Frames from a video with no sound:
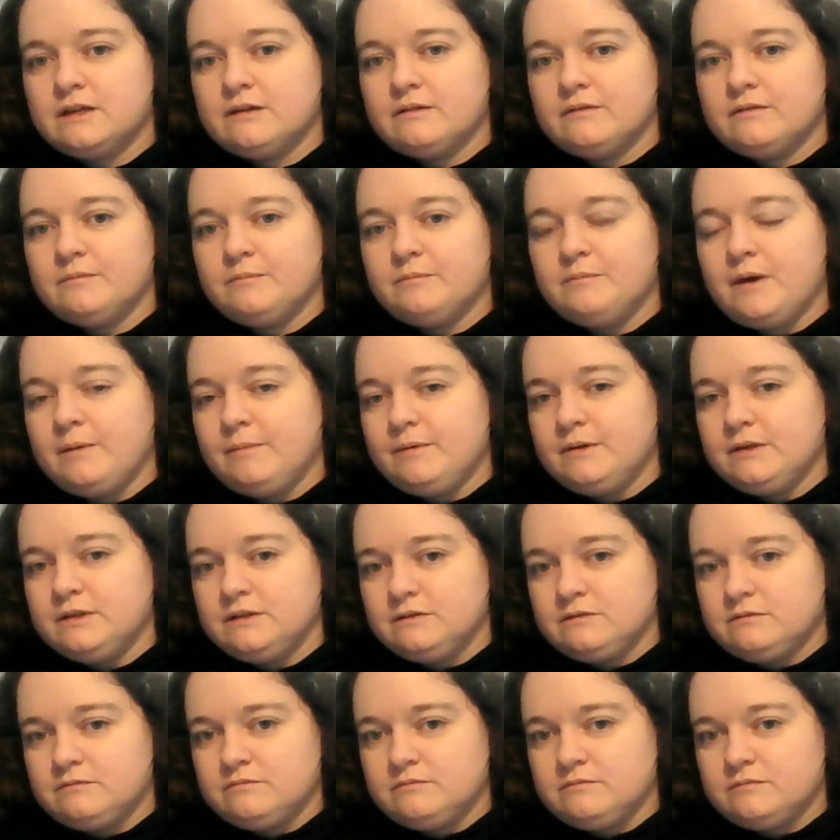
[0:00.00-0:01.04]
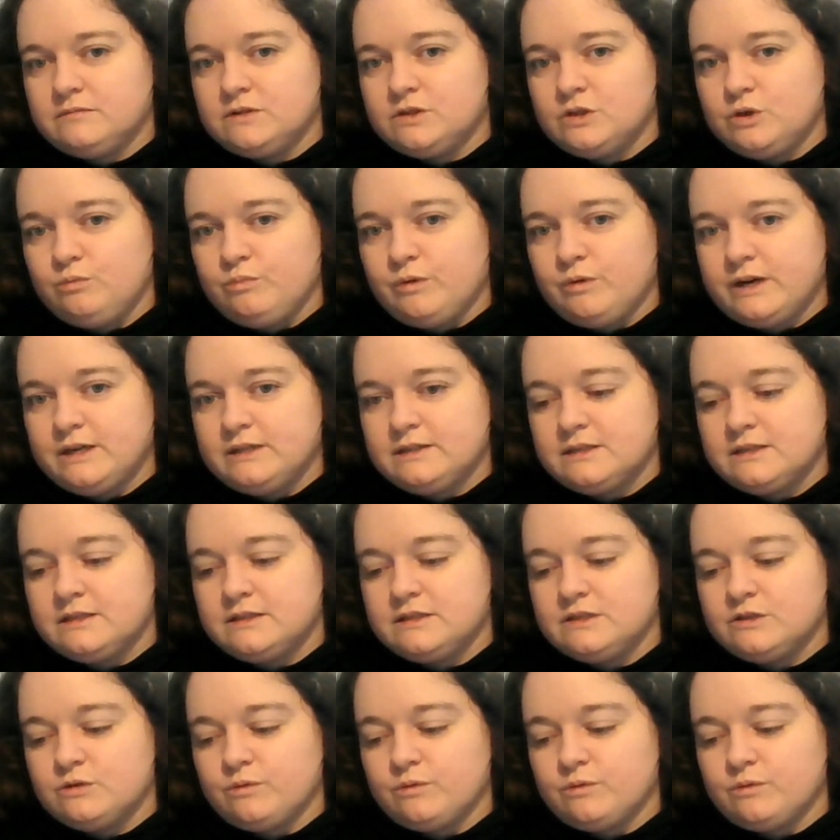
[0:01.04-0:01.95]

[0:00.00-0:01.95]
maybe two bracelets,